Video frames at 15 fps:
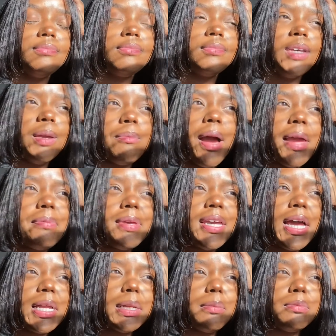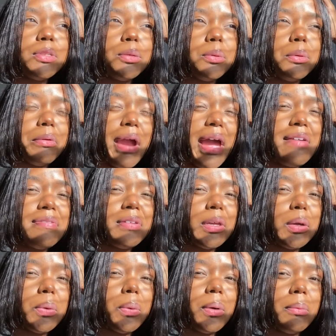It might be kind of too
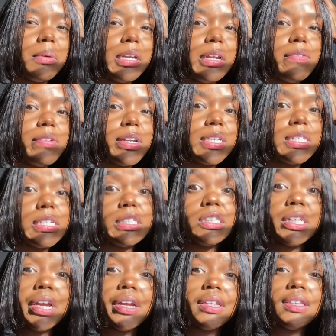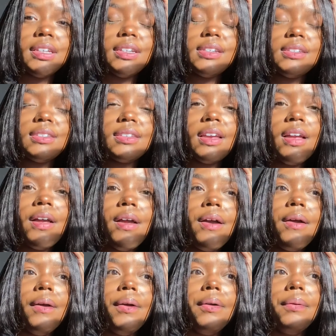graphic or whatever to share this,
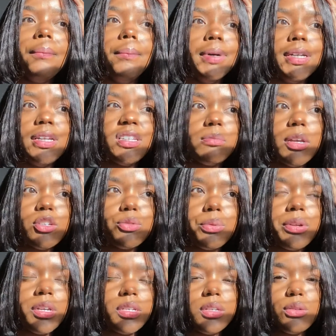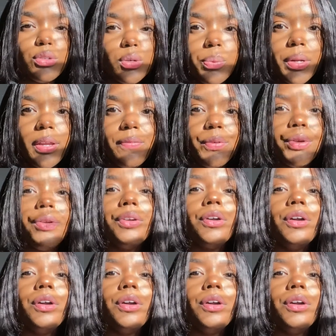but it's my story to tell, so whatever.